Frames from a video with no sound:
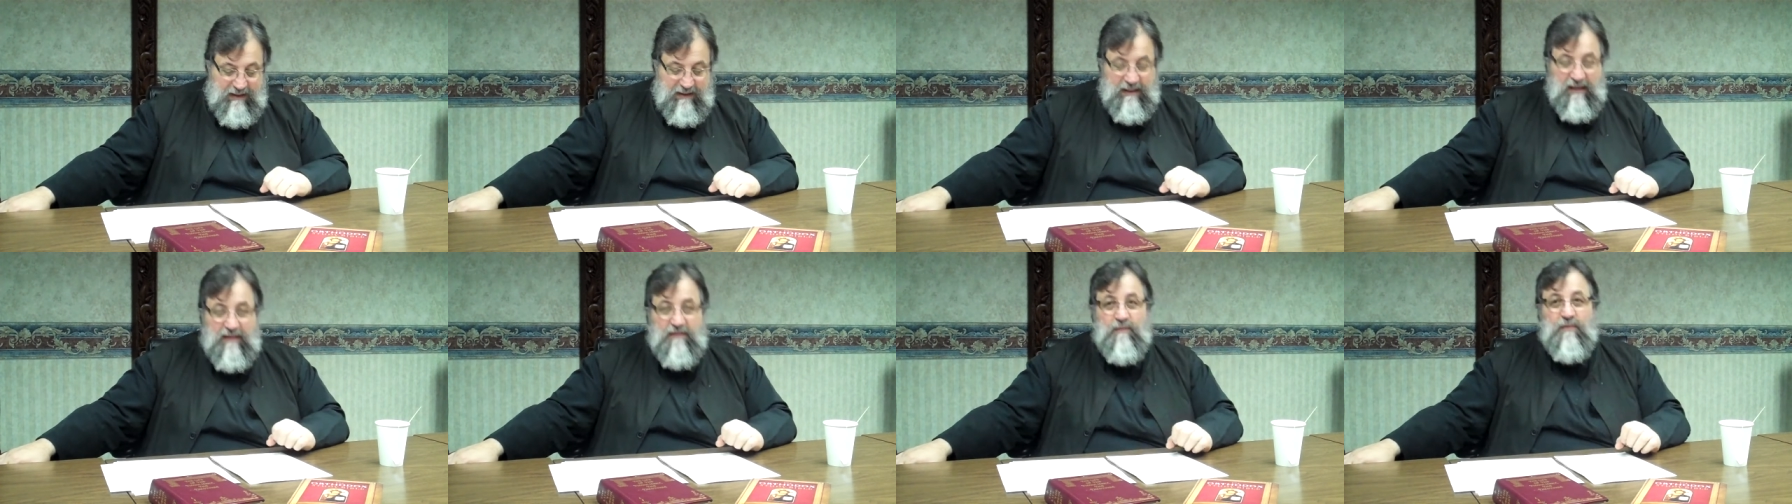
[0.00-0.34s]

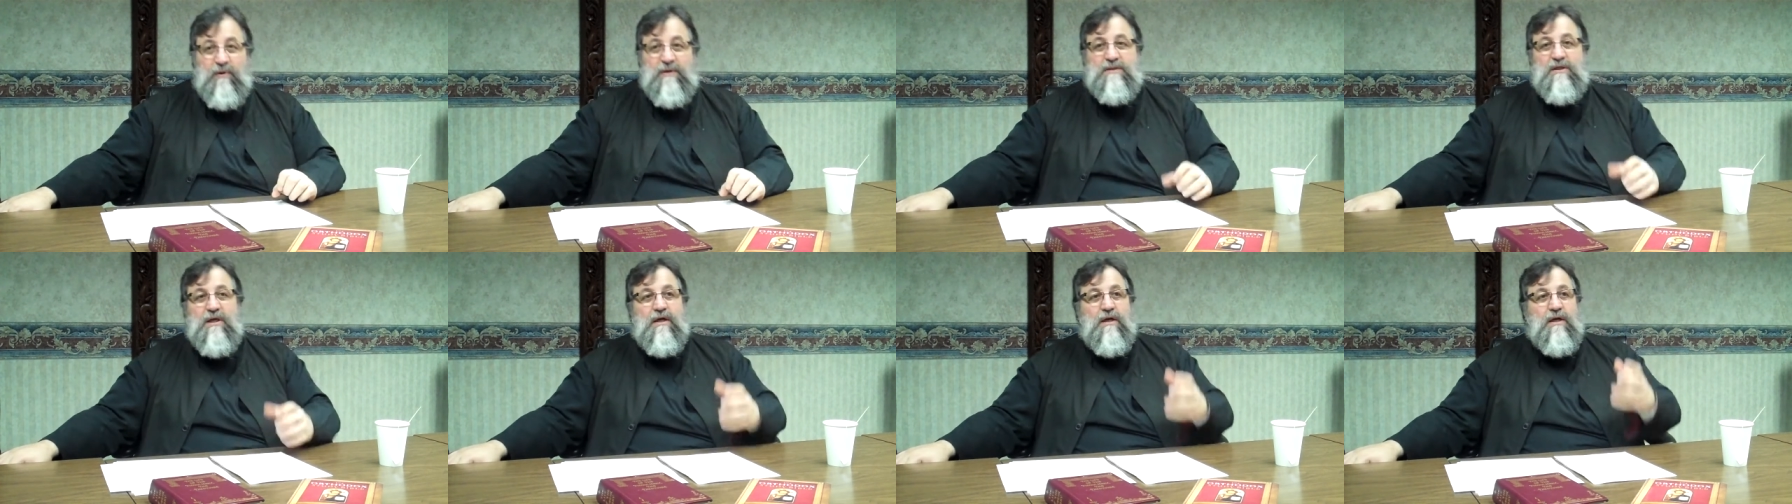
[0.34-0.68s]
In other
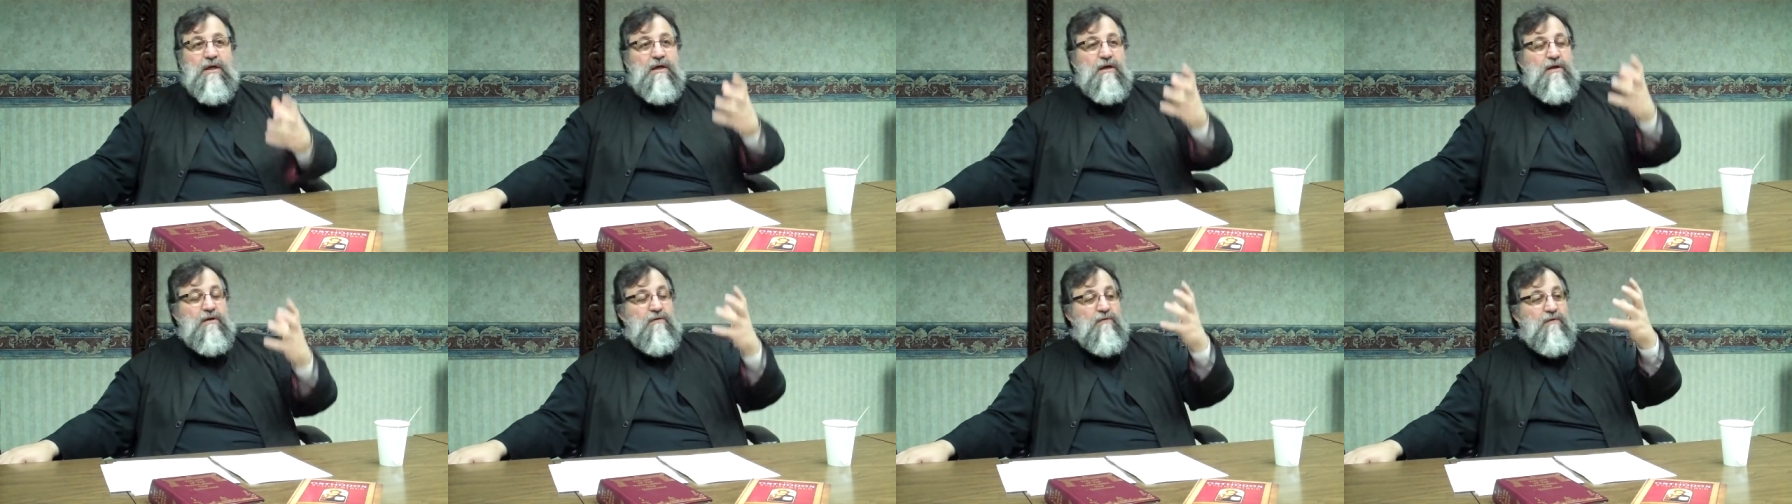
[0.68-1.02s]
words,
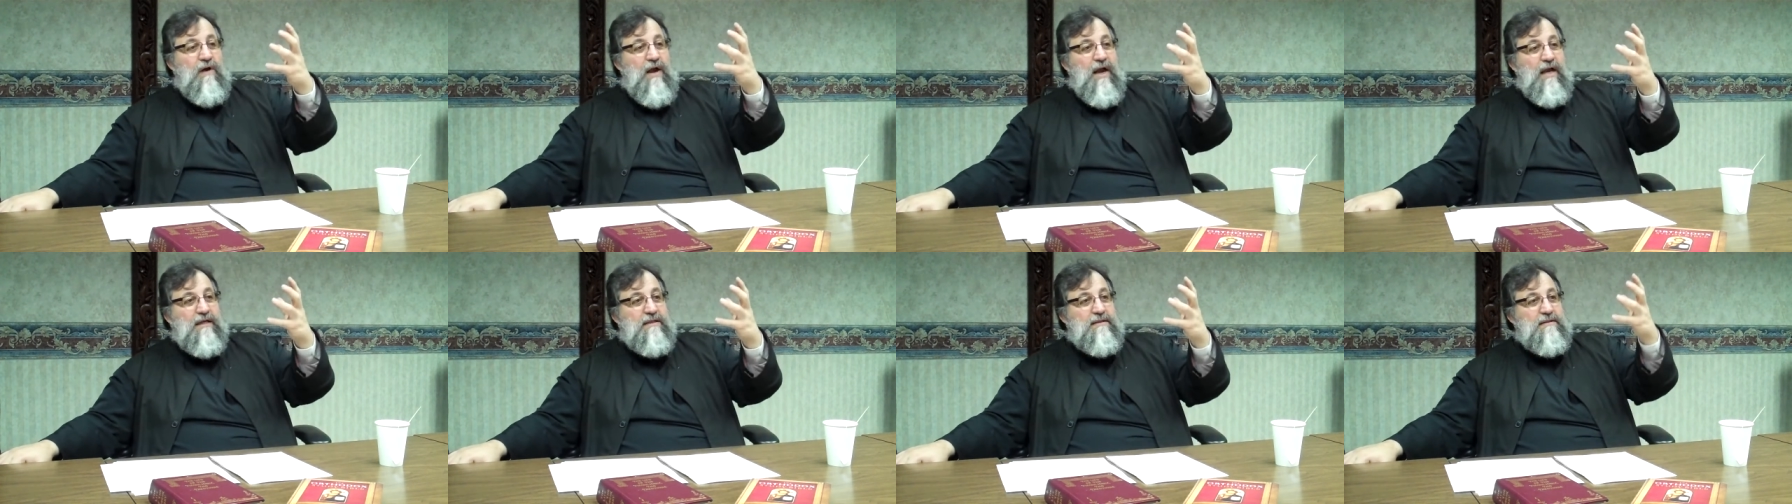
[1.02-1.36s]

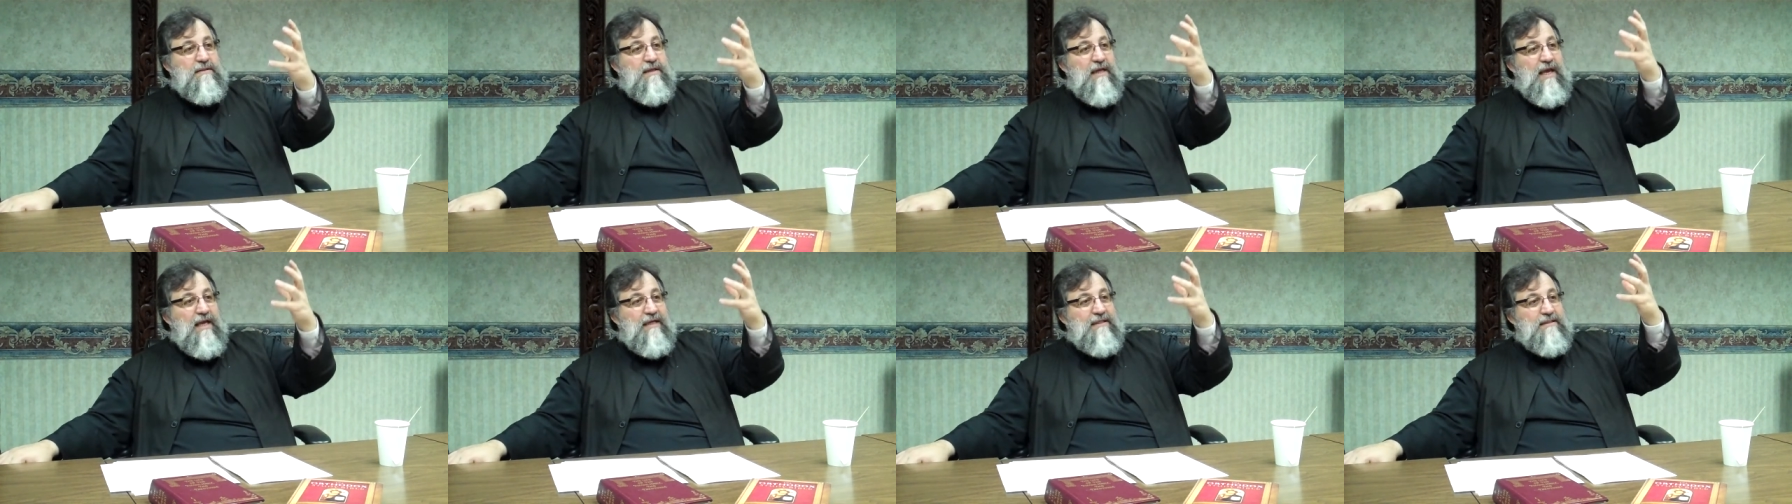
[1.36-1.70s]

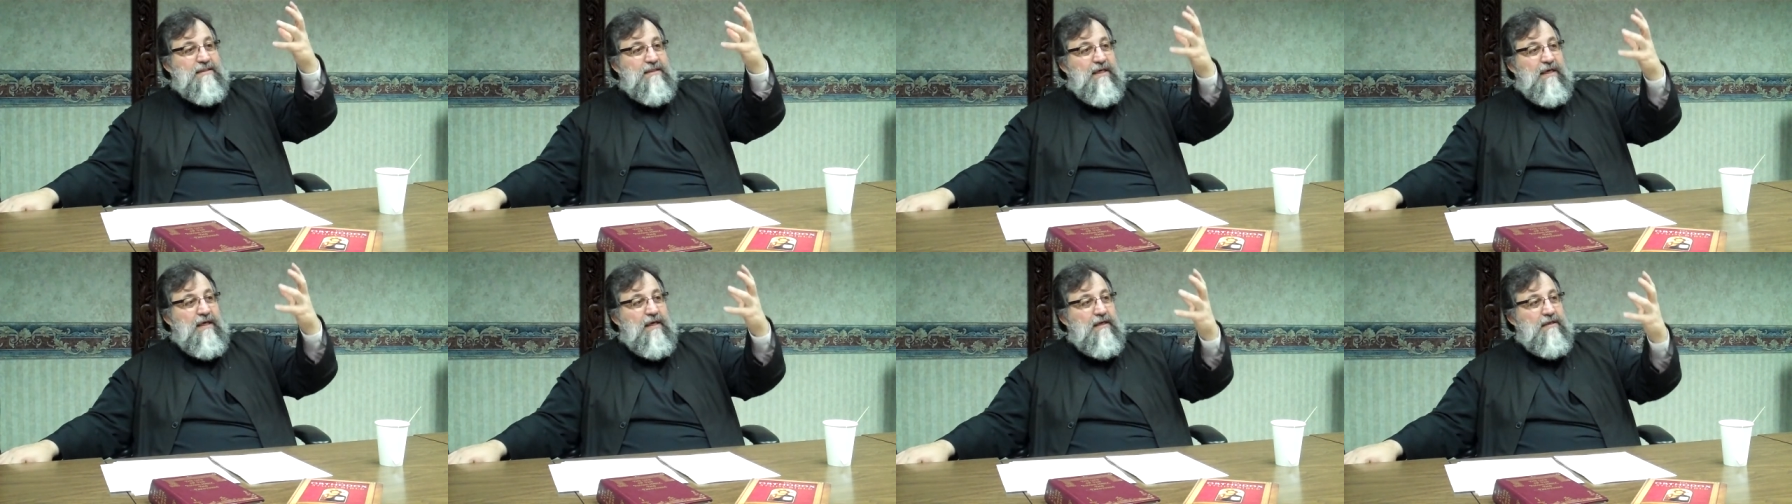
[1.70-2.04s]
Christ as
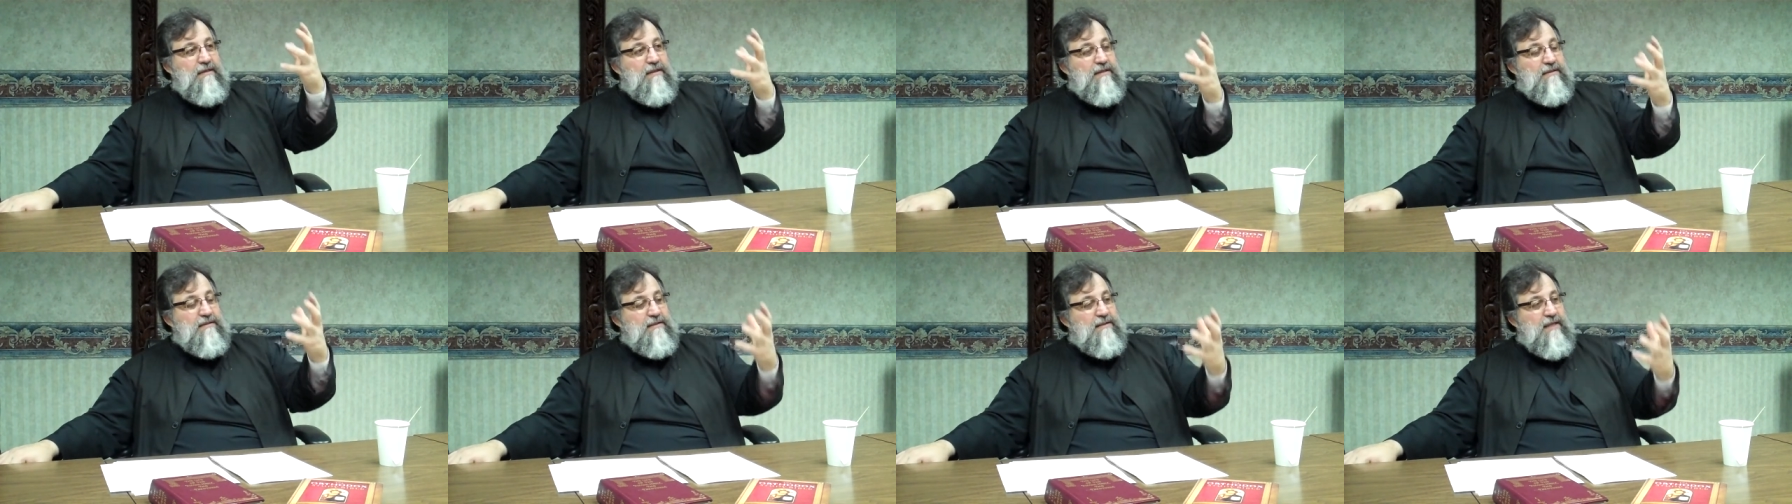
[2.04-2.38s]
King
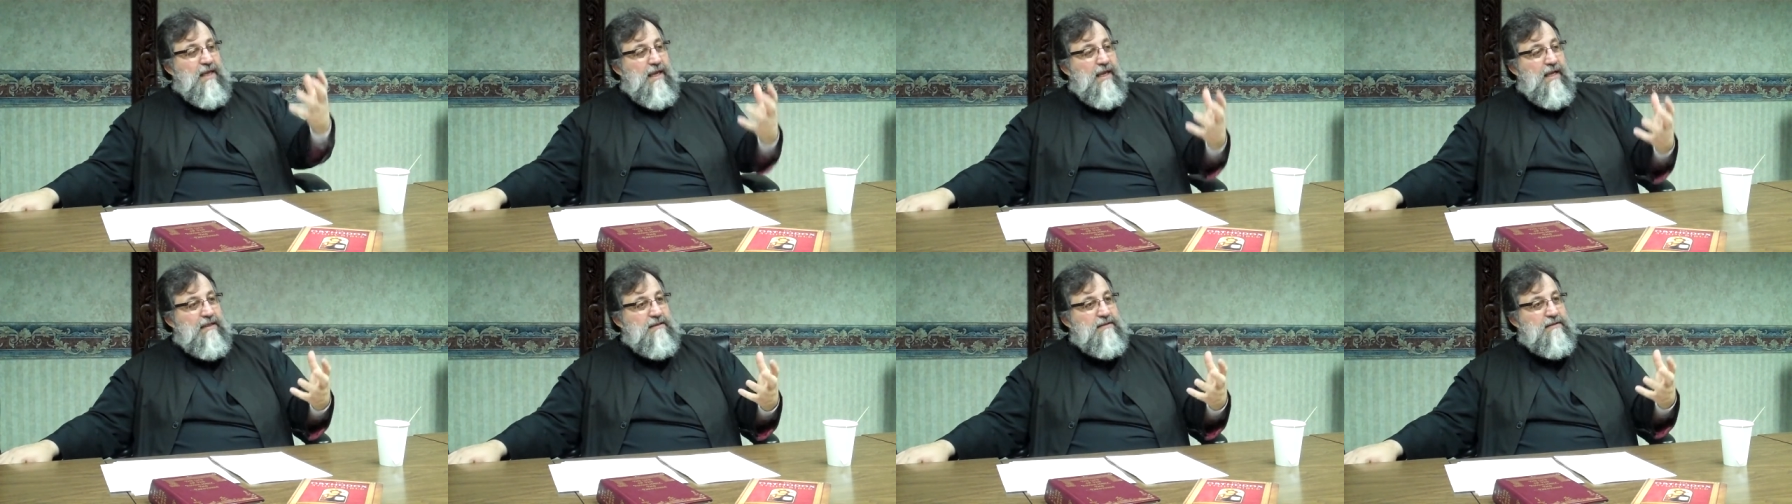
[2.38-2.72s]

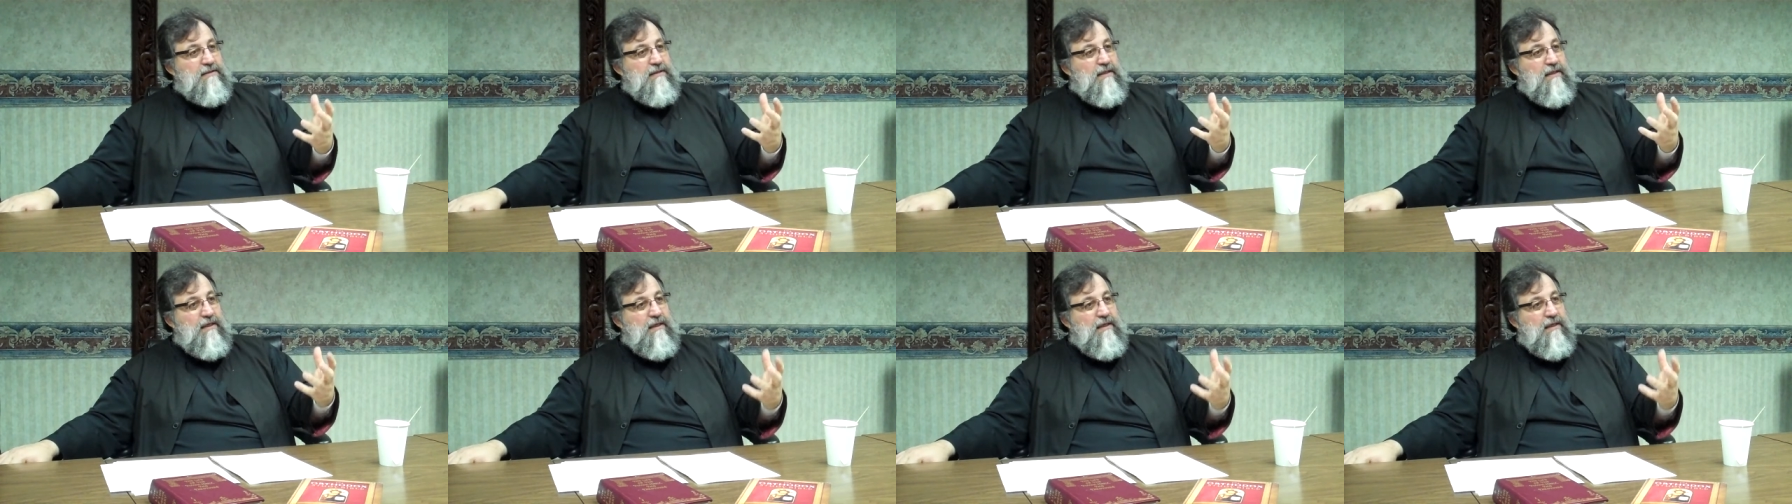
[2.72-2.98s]
descends